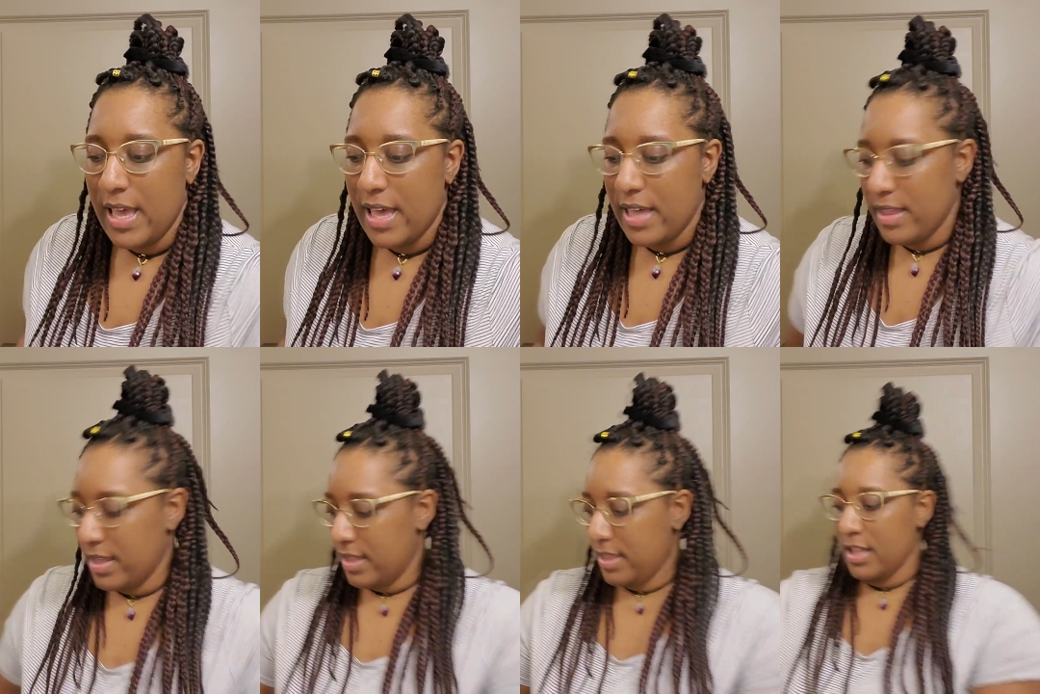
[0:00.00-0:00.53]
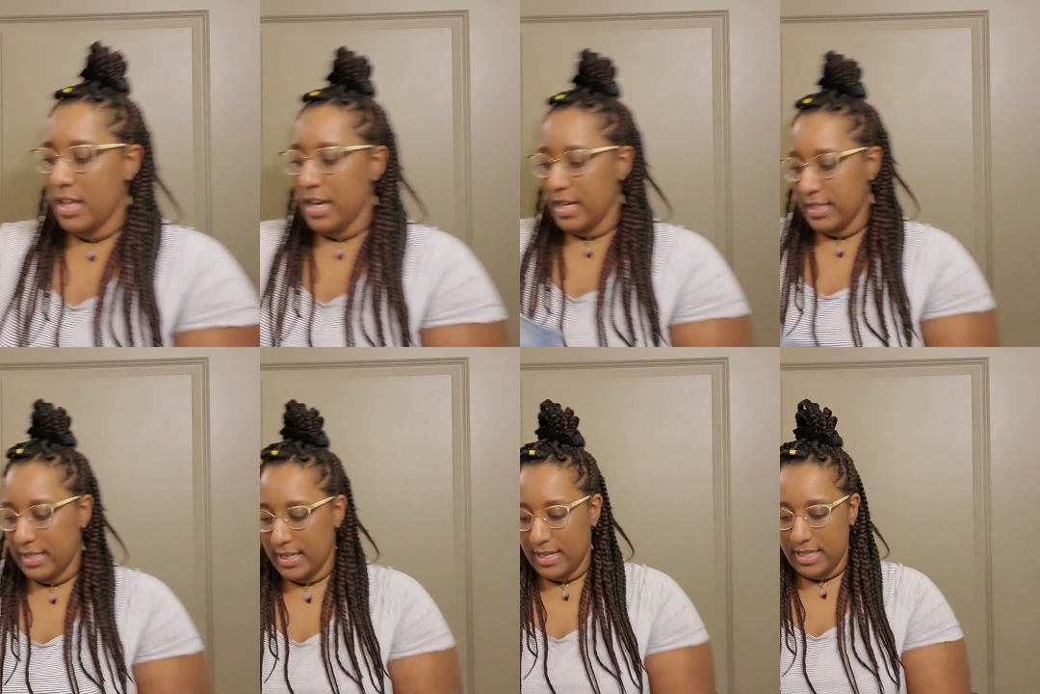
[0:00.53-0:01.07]
And then the
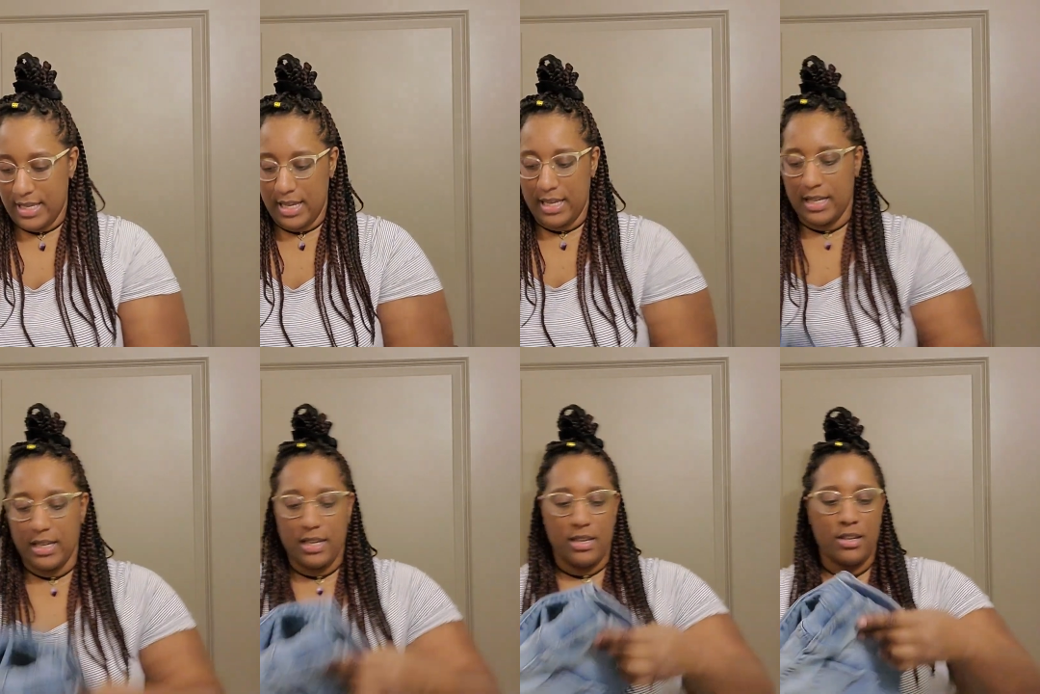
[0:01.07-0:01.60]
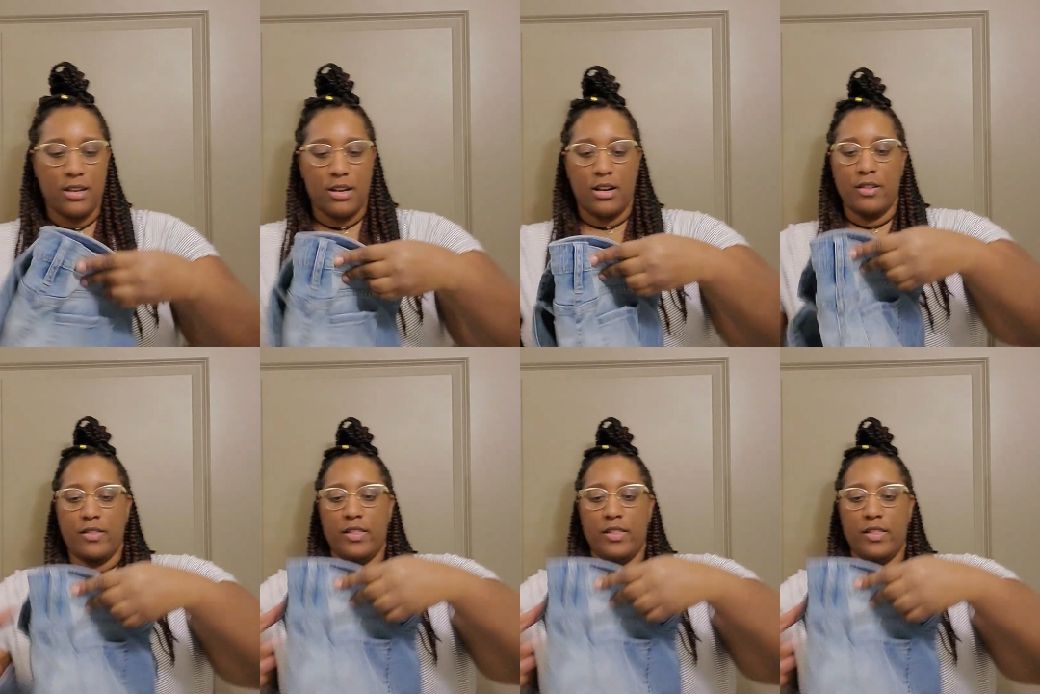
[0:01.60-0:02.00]
last thing are